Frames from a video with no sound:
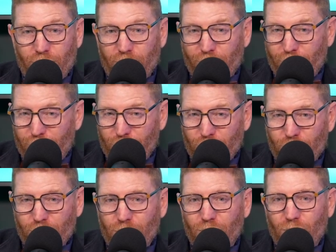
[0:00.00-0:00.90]

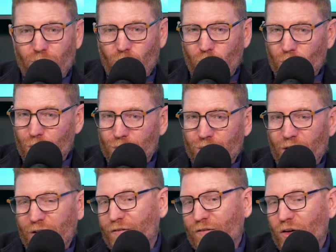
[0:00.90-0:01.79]
full word
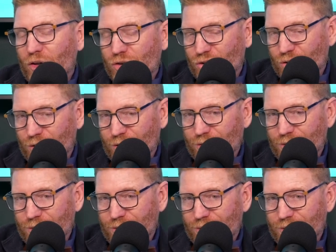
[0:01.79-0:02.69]
of functional
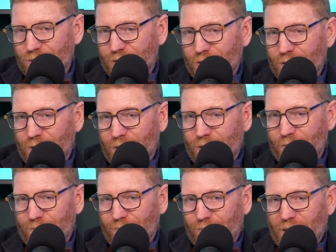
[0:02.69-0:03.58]

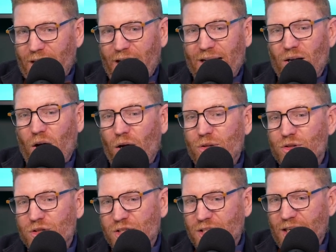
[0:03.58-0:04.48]
and
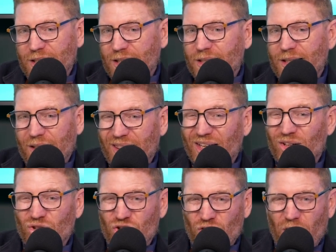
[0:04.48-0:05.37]
understanding that their
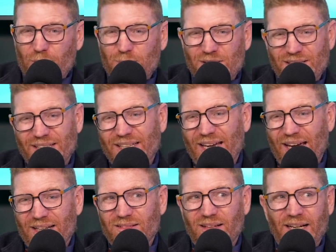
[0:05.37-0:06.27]
job is to
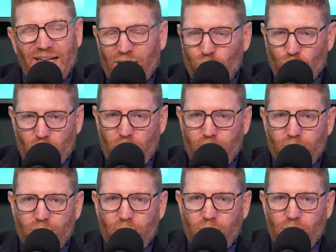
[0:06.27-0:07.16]
get an outcome.
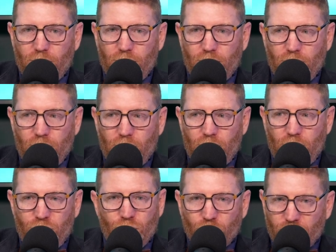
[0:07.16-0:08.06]

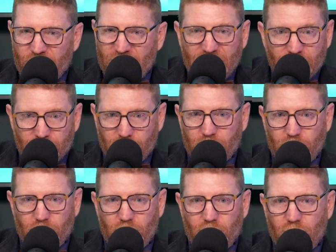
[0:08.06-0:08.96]
You're here
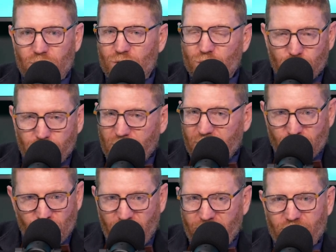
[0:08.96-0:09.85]
to create
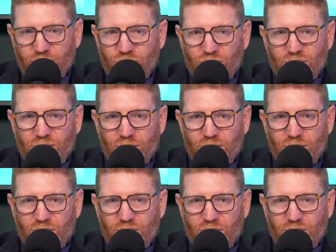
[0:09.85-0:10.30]
change.